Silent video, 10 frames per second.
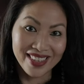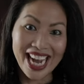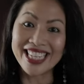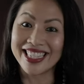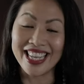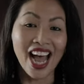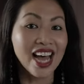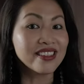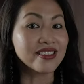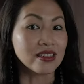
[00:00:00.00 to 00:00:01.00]
It's the
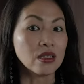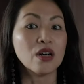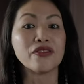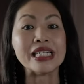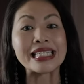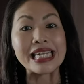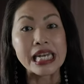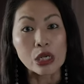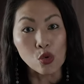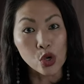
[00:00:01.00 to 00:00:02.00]
answer of this
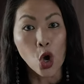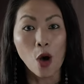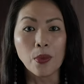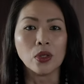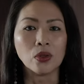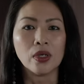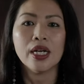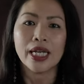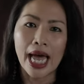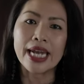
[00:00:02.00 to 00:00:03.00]
new normal.
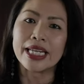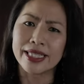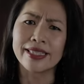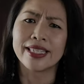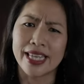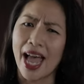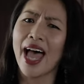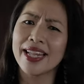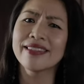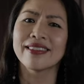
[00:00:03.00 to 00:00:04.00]
And it's the
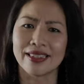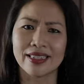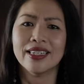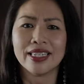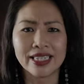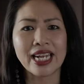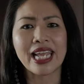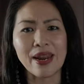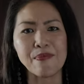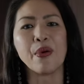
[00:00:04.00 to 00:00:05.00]
answer that
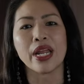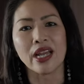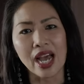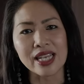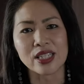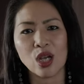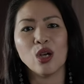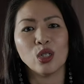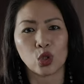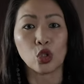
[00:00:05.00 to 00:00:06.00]
can bring us
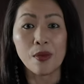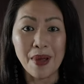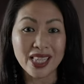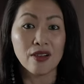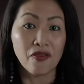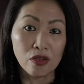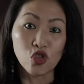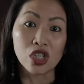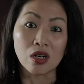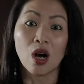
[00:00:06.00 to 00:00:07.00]
to the better
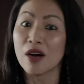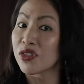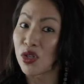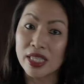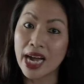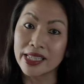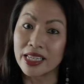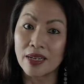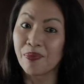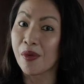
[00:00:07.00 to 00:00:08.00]
future of
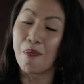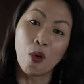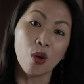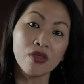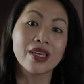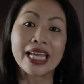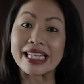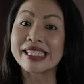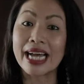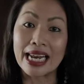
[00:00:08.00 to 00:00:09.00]
society, both in
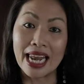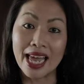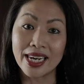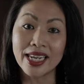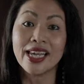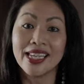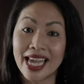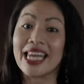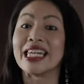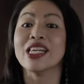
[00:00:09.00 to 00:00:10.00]
Thailand
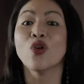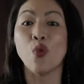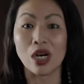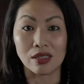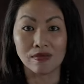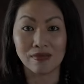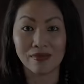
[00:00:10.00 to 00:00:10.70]
and in the world.